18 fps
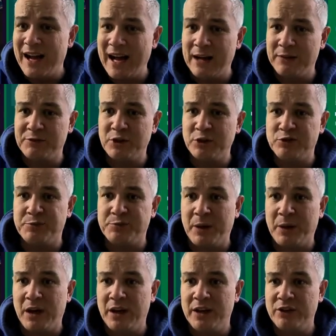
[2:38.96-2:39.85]
Avdo
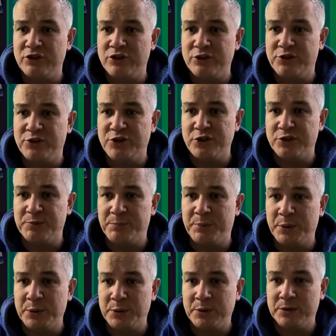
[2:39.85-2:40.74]
Sparhic has just
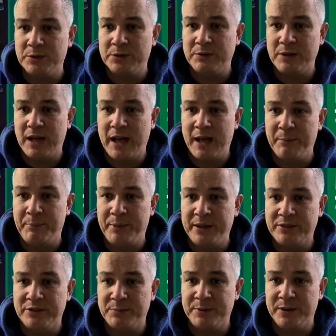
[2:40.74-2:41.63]
pulled, uh,
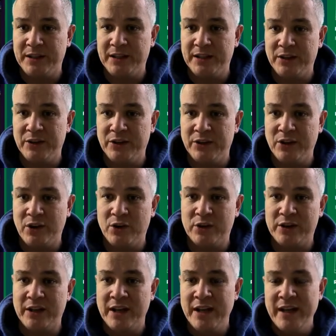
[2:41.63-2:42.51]
picked up a little
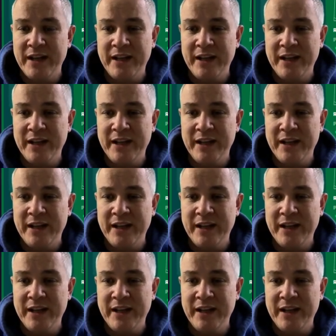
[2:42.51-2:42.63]
knock.